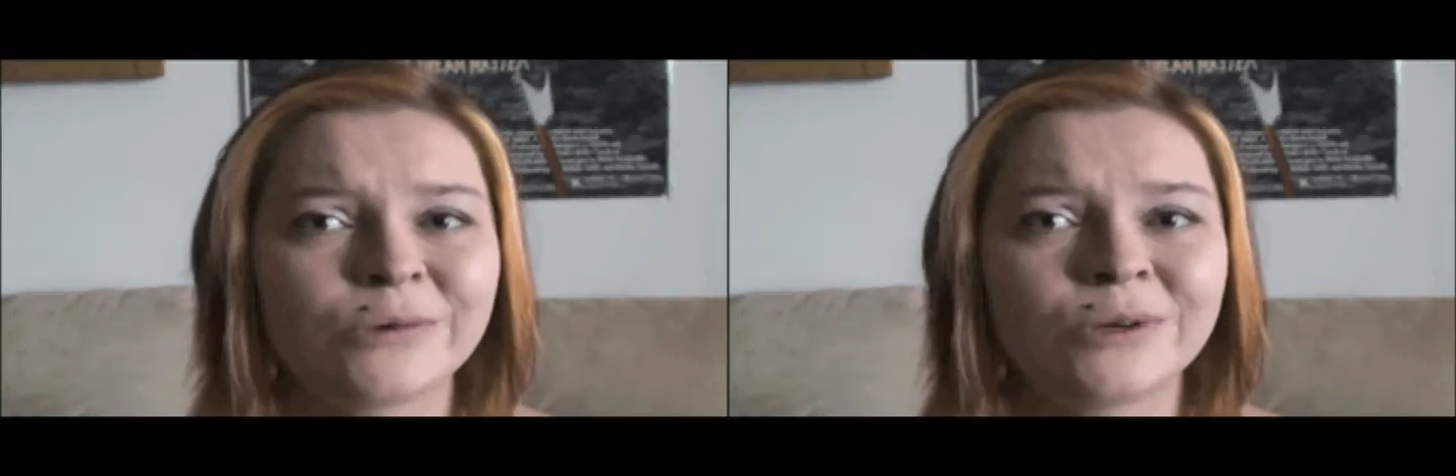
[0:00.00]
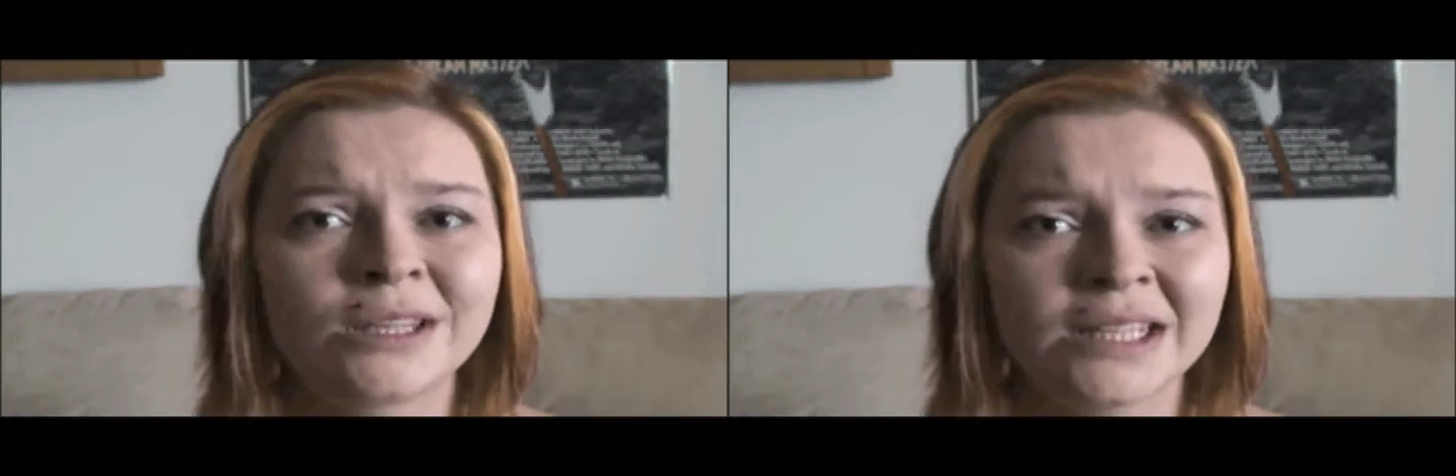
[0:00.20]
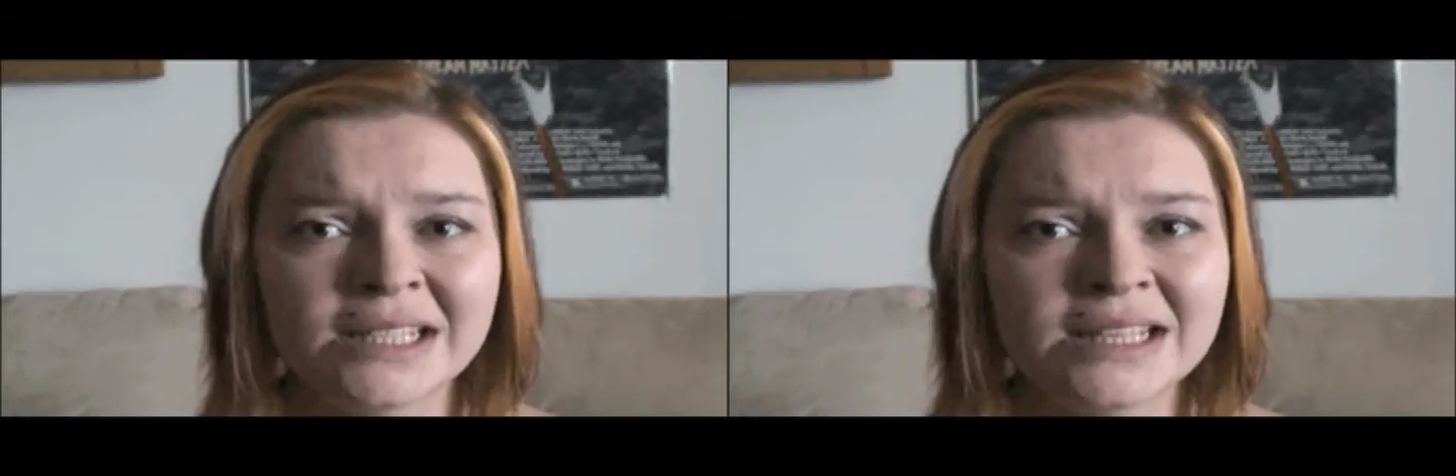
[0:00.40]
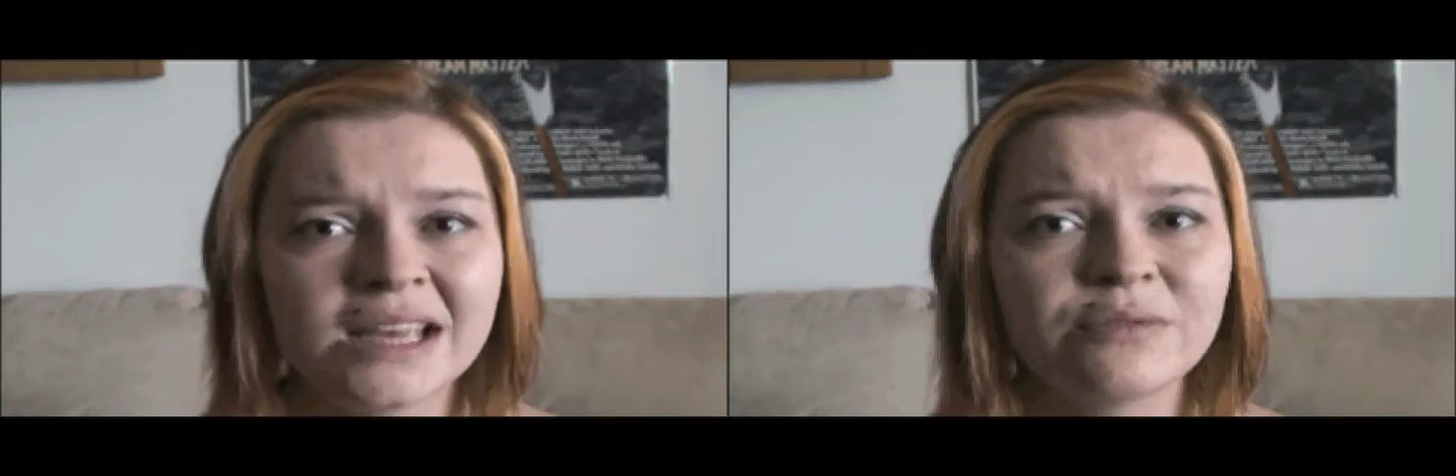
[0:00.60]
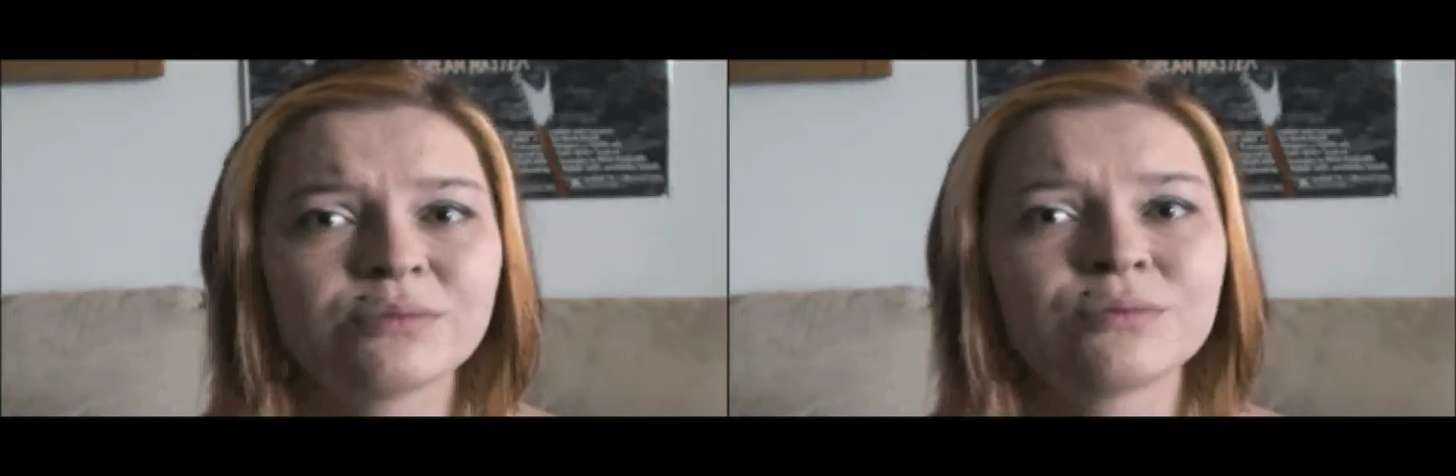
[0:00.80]
So
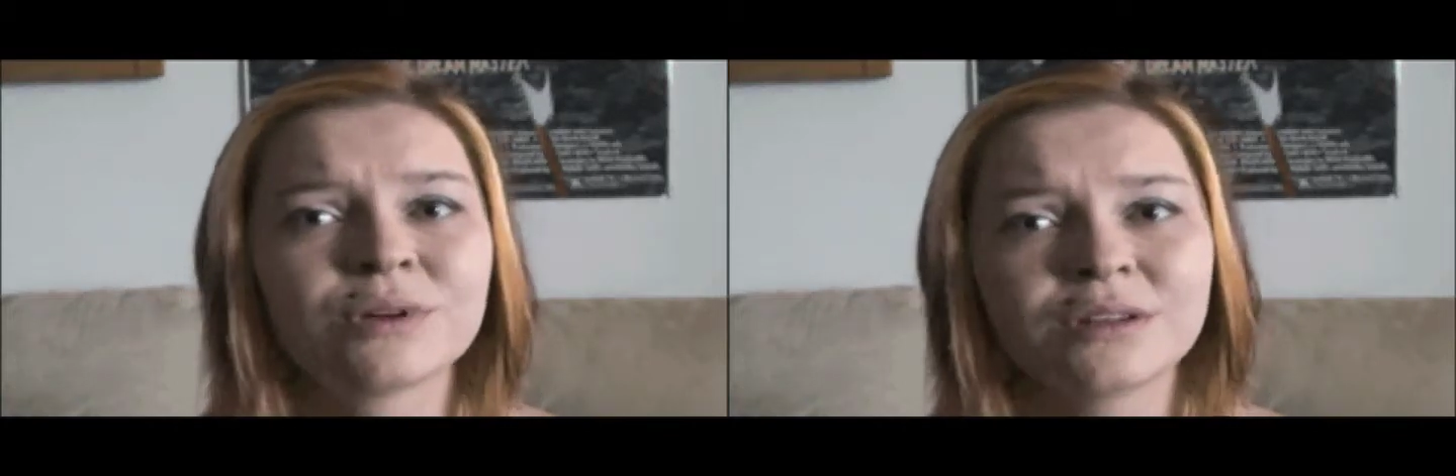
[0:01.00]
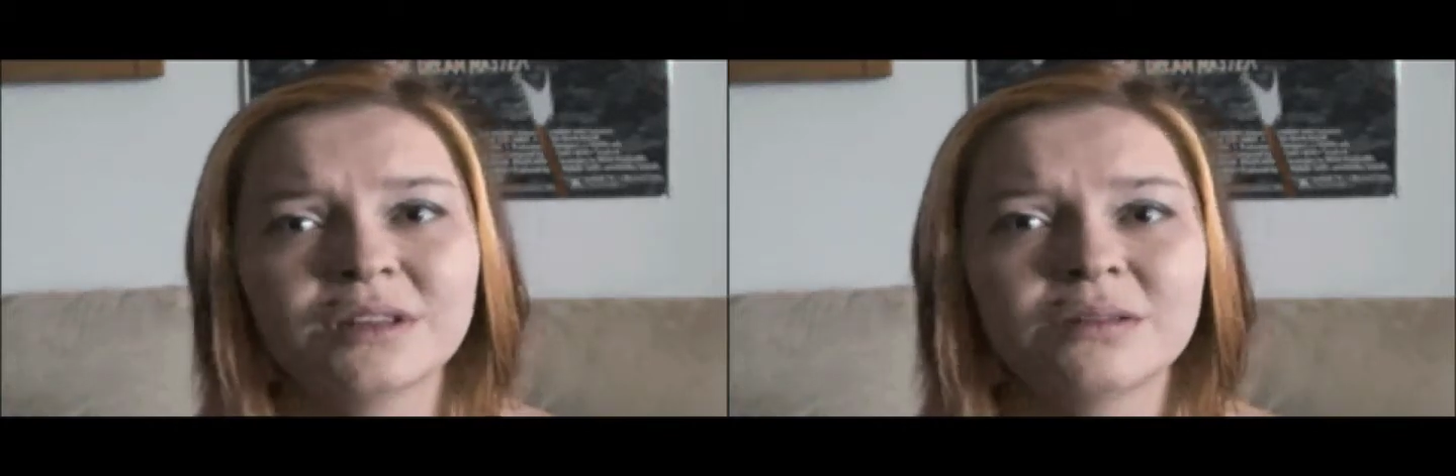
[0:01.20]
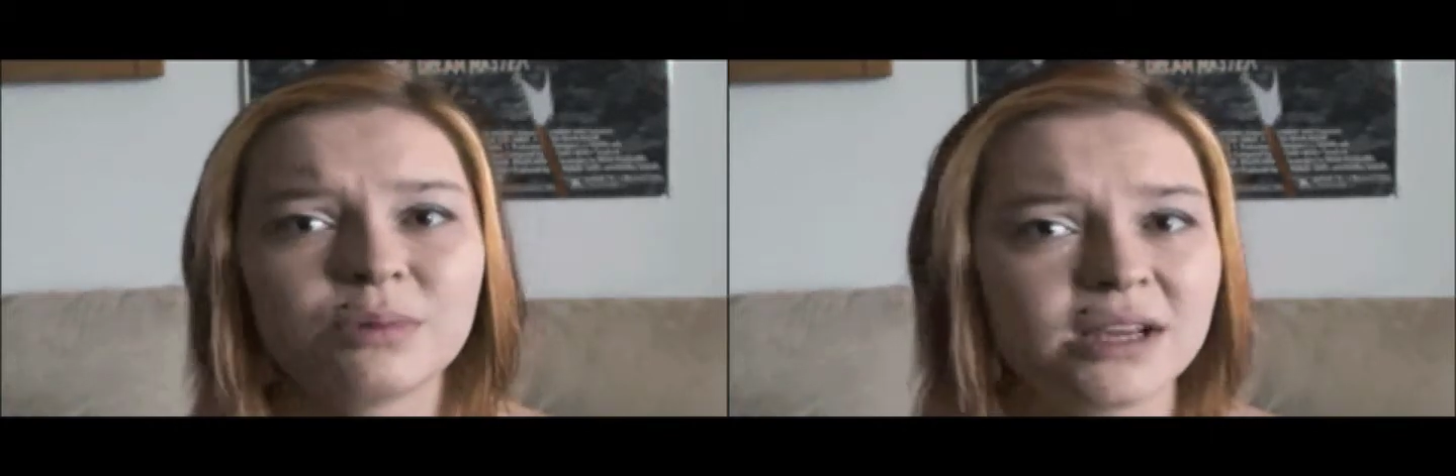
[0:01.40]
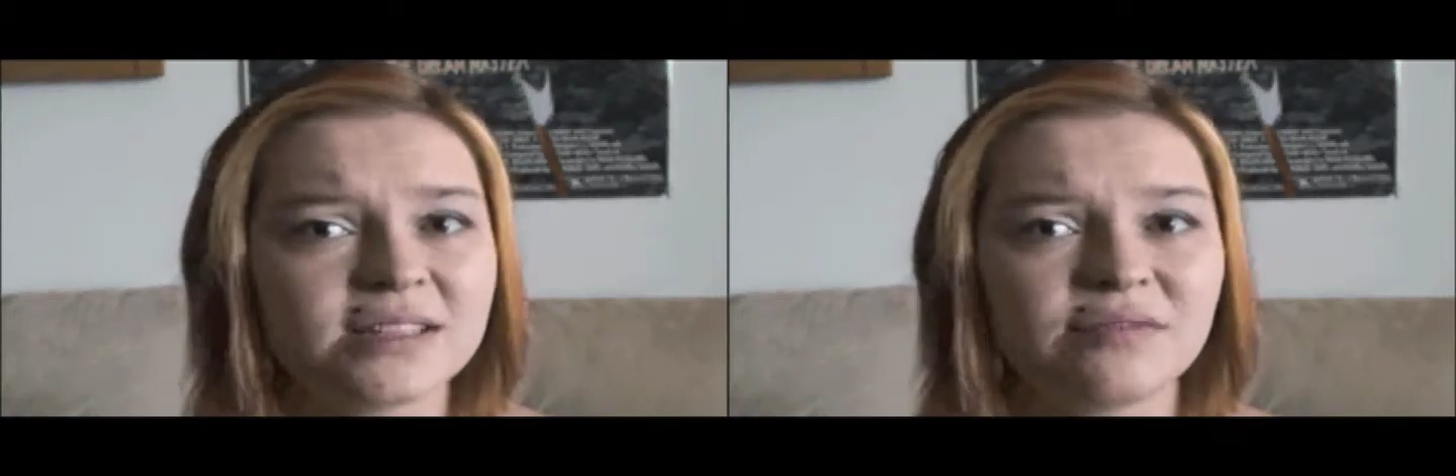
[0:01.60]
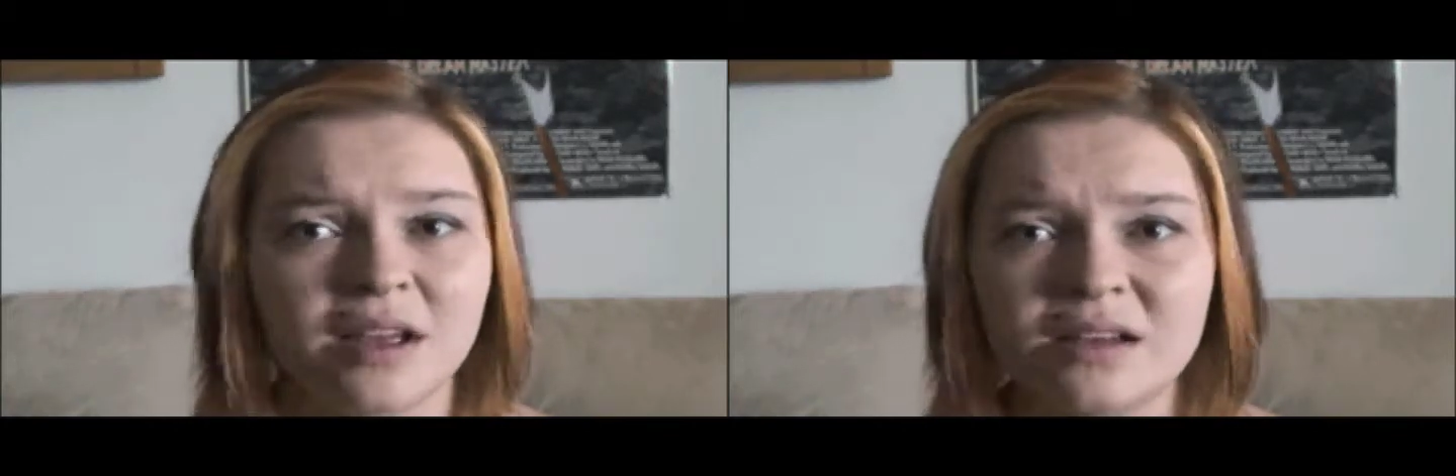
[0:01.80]
unless they have a really
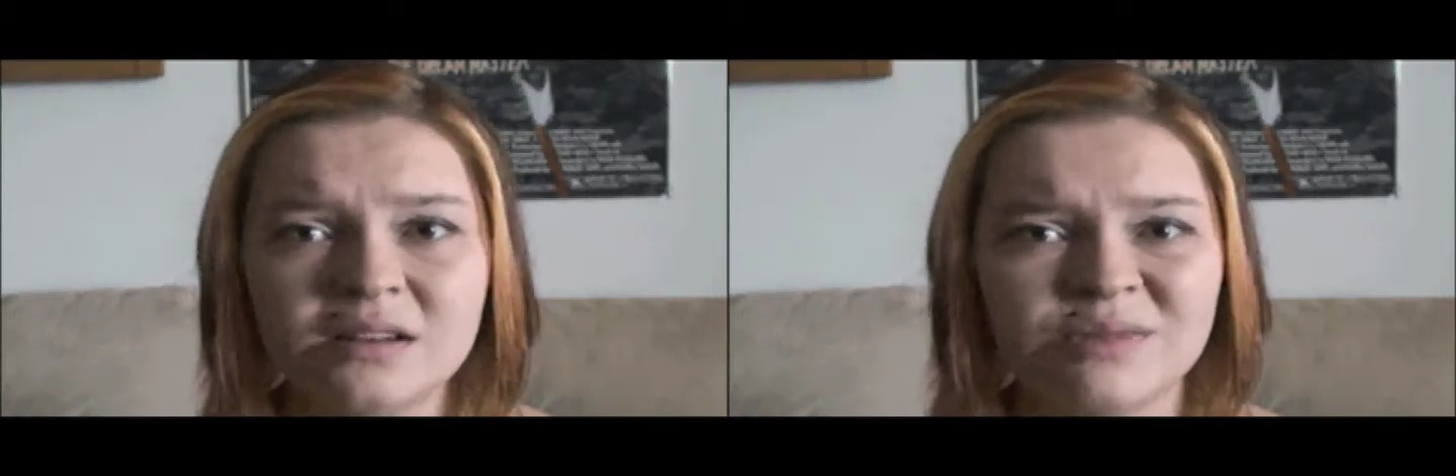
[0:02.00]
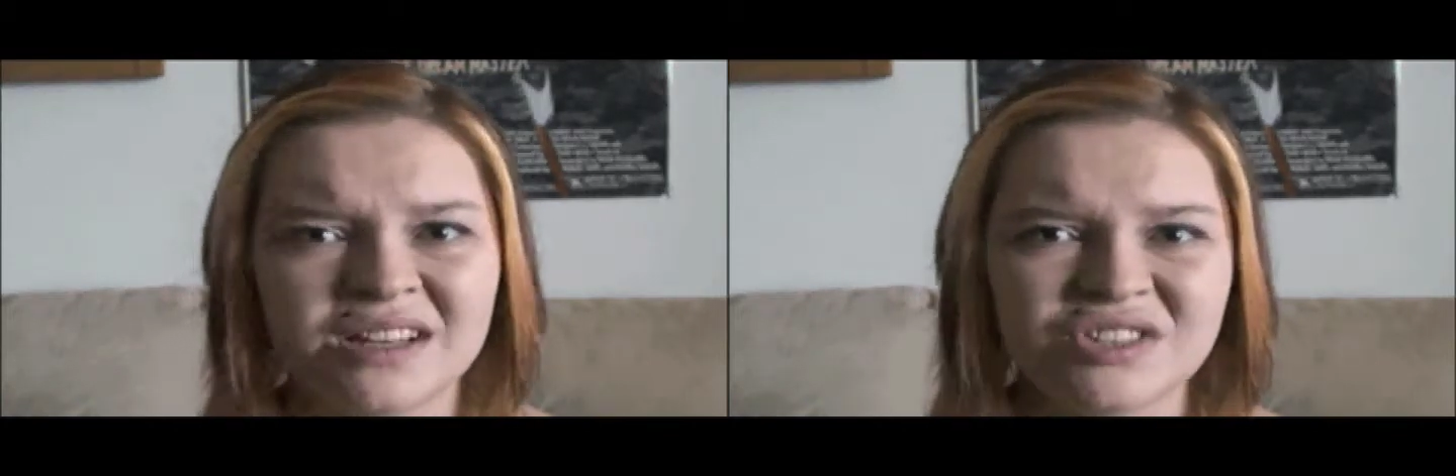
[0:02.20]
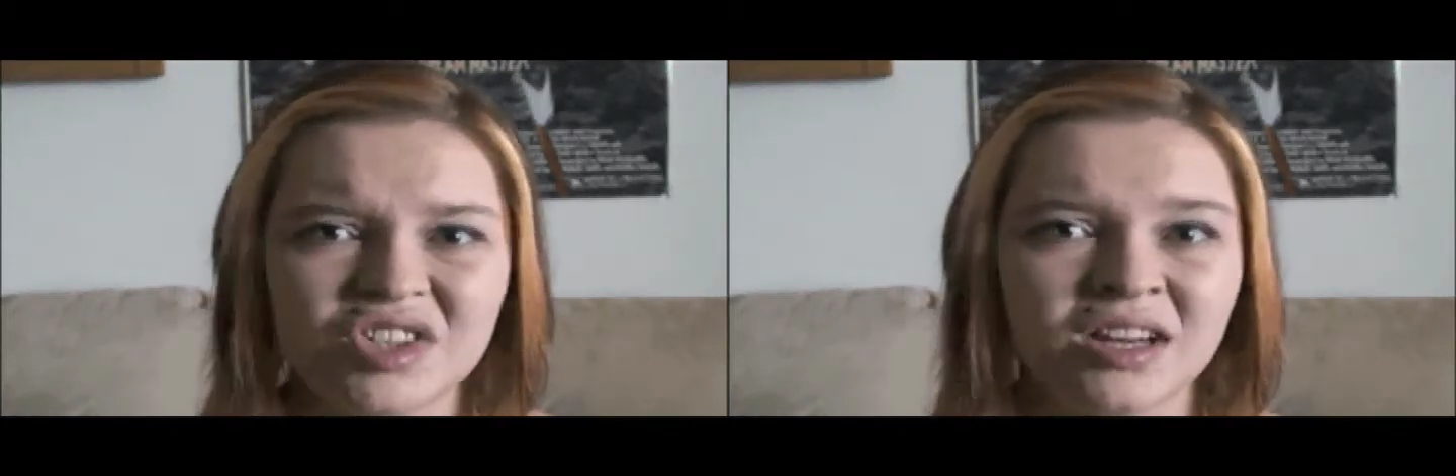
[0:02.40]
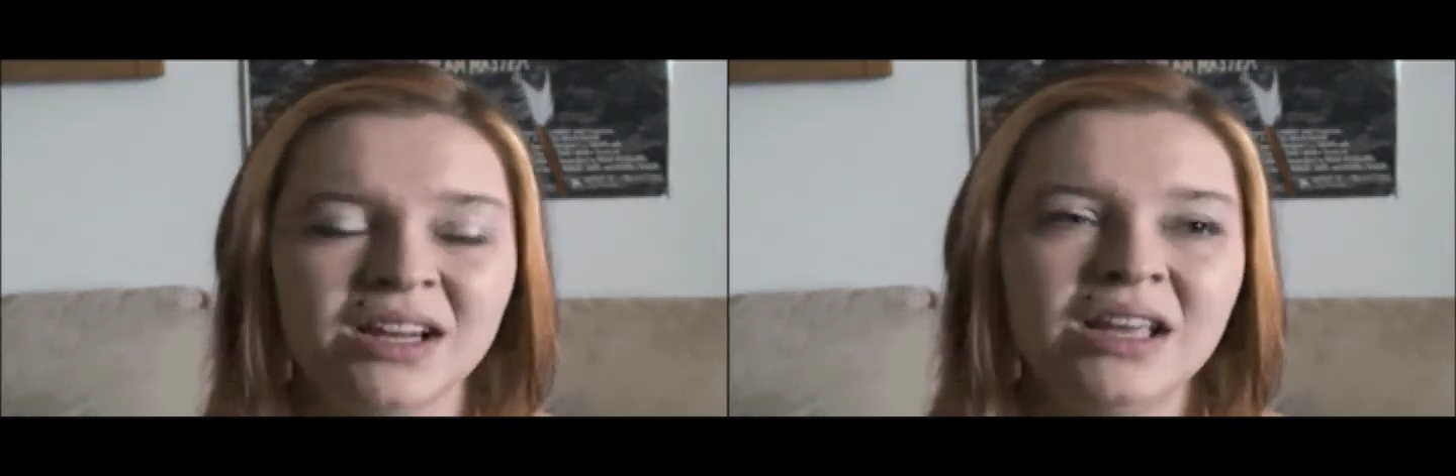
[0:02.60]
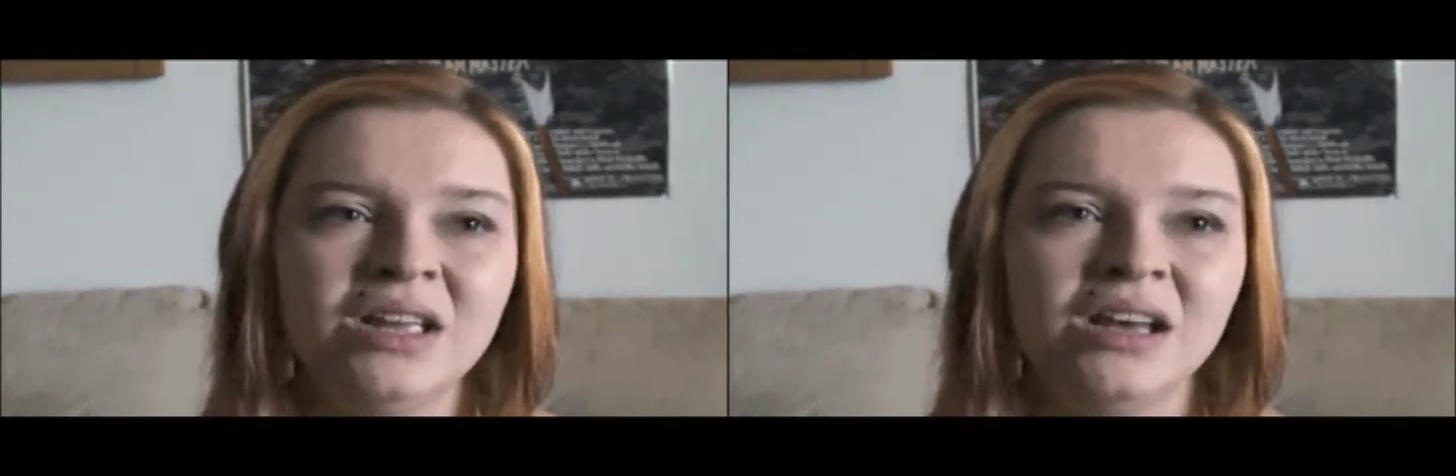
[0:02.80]
impressive lineup next
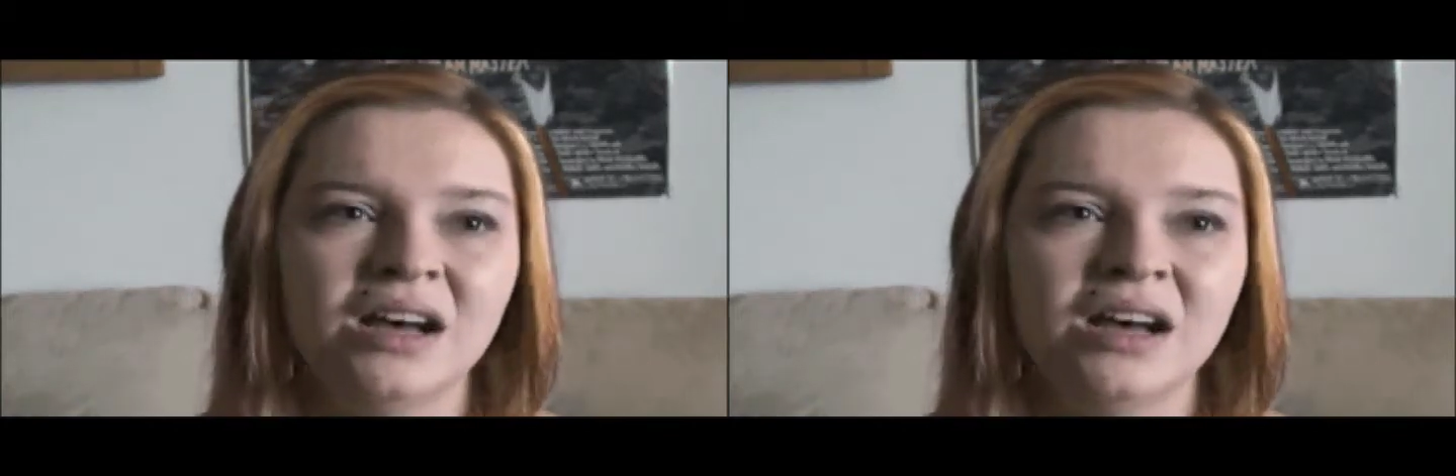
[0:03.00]
year,